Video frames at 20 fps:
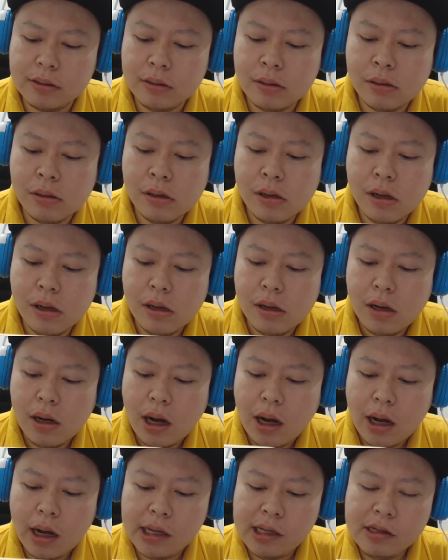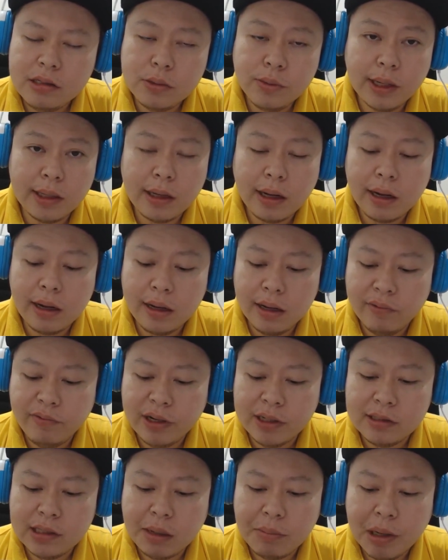So I used what I
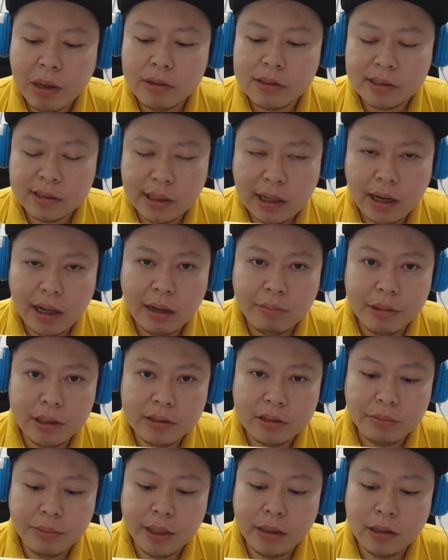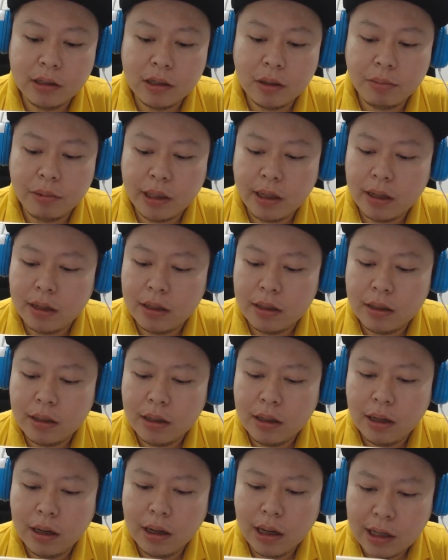have and somehow still able to be in the top ten.
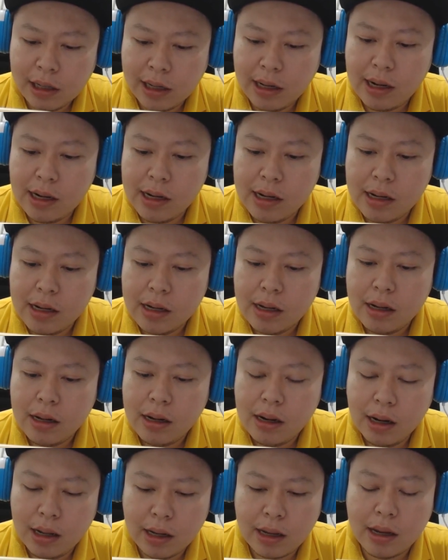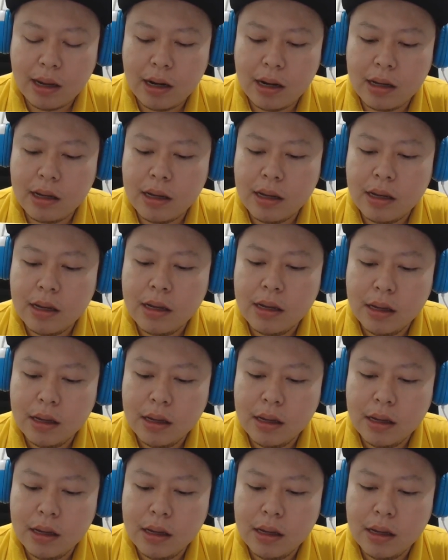Luckily. Luckily.